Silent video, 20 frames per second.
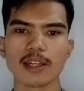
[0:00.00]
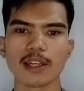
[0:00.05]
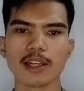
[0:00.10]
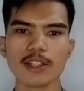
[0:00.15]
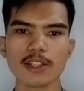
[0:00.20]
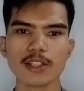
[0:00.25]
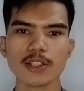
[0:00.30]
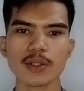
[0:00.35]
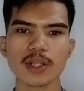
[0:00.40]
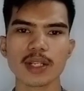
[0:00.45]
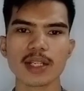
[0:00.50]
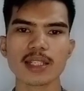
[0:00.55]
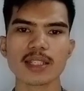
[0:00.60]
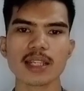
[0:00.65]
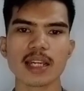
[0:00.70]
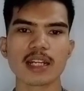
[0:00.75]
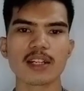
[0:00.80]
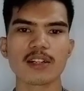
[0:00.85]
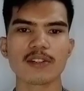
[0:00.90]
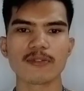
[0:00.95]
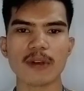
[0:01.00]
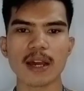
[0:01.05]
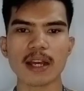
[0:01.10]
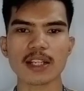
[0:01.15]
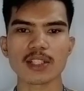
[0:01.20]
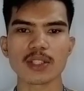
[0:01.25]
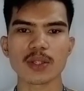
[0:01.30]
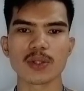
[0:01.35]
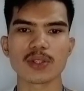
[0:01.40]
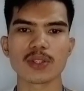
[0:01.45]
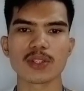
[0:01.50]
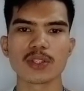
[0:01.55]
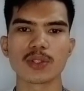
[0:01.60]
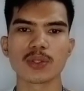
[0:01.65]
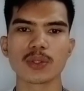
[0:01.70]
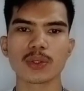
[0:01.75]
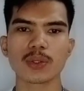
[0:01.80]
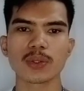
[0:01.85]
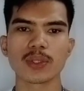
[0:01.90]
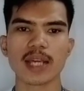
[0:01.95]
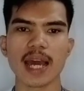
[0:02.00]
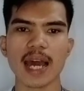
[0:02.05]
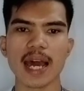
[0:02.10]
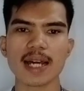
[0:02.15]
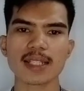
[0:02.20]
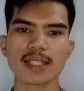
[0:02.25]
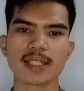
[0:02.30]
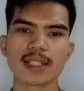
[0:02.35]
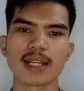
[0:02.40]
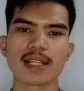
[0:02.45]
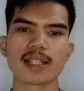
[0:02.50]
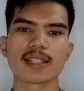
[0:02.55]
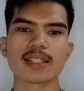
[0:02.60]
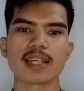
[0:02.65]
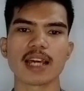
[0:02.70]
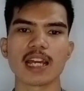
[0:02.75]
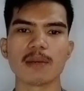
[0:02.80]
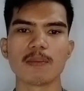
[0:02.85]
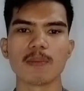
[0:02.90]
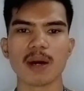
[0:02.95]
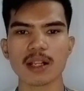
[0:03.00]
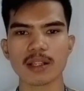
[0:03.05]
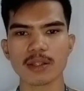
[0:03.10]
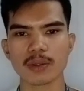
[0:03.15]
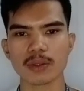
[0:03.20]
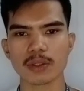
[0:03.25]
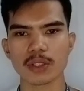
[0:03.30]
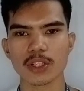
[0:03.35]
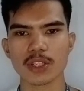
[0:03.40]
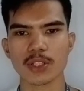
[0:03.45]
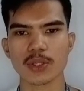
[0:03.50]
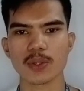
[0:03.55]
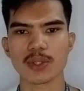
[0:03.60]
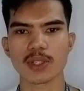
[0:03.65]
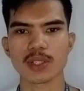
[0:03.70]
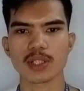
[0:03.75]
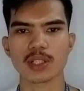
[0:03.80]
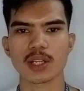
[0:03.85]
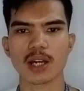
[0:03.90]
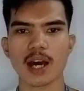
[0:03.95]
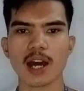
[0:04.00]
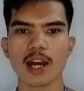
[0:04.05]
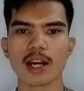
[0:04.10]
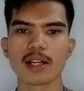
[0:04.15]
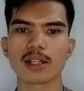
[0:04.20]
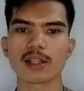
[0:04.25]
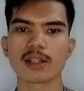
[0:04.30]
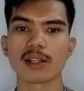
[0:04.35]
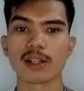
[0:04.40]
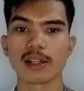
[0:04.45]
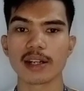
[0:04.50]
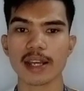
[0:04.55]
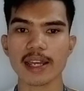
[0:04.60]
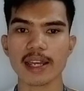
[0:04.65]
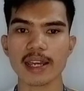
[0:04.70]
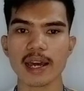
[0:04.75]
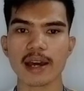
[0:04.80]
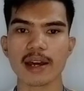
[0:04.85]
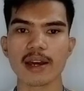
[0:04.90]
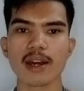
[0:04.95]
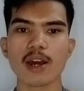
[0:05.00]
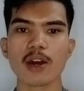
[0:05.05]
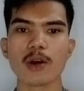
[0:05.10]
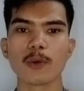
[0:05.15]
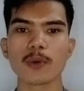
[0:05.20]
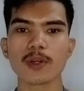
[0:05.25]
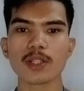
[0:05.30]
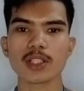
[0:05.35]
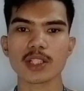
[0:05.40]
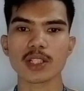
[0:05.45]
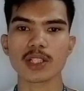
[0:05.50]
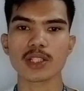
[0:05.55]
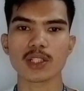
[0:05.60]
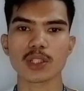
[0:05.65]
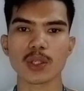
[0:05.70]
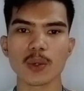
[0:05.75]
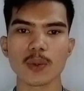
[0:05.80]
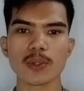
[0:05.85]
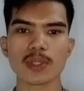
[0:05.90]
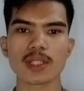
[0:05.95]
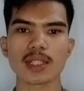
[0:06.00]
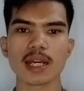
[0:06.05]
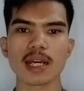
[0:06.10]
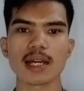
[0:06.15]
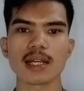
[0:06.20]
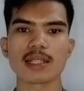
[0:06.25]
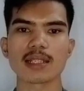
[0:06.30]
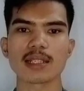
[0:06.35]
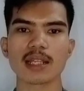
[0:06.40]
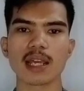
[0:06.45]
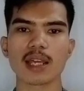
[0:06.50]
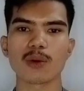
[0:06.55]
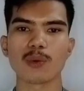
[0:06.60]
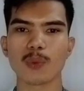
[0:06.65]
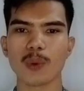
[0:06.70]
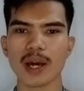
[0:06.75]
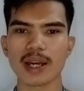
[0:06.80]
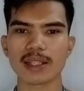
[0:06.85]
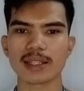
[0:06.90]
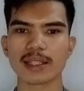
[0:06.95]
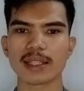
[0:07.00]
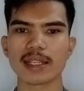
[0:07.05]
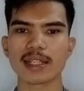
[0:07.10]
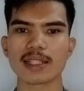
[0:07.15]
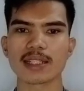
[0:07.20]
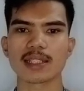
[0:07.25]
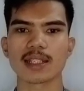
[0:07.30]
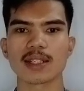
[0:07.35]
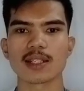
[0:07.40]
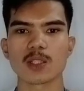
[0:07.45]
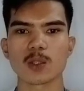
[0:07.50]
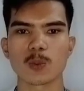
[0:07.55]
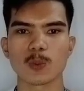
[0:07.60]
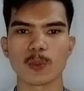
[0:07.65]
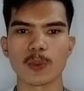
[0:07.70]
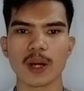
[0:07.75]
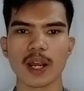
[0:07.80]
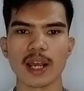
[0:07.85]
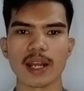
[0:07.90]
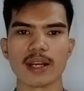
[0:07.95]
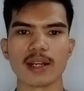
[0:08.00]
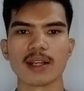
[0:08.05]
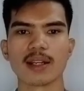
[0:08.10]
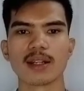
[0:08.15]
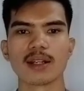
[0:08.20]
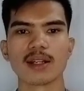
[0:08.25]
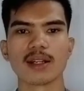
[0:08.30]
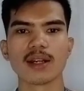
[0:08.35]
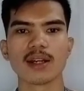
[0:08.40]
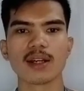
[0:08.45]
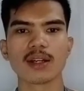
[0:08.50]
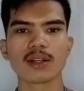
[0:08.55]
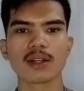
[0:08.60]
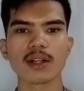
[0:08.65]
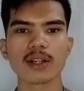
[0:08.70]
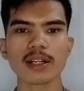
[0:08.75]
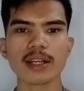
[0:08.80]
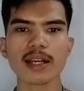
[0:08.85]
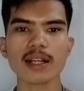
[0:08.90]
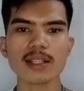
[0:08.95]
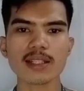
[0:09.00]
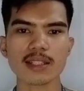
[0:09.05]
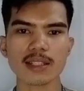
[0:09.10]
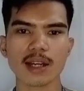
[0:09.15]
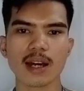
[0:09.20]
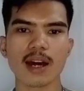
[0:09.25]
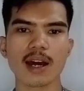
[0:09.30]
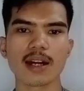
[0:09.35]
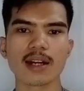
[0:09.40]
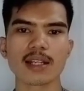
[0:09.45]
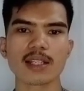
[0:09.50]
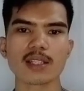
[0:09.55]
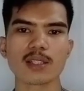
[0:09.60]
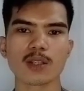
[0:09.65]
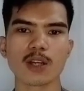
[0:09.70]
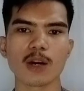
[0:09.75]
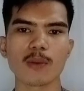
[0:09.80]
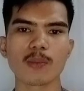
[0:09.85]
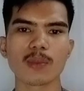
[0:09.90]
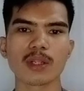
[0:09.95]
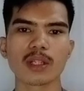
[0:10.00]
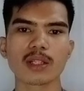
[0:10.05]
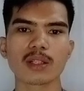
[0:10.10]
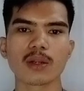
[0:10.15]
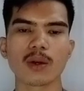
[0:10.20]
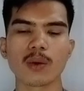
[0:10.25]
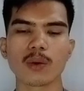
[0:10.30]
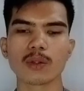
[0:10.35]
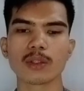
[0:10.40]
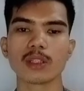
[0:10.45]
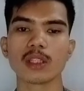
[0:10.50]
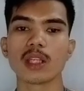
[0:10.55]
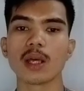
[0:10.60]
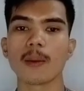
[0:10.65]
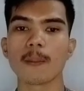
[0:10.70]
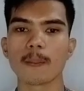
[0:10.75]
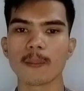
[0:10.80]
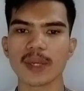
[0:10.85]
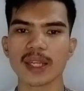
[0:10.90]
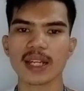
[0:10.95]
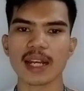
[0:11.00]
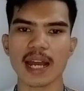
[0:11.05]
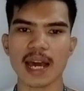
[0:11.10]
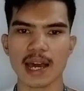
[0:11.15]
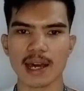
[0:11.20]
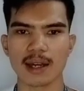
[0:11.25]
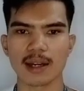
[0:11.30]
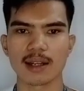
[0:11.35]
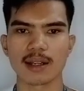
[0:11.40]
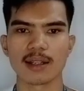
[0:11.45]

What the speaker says: Injuries and infections due to the accidents and malnutrition scar the cornea, which shows as a whitish spread. Corneal scar is commonly called pilak.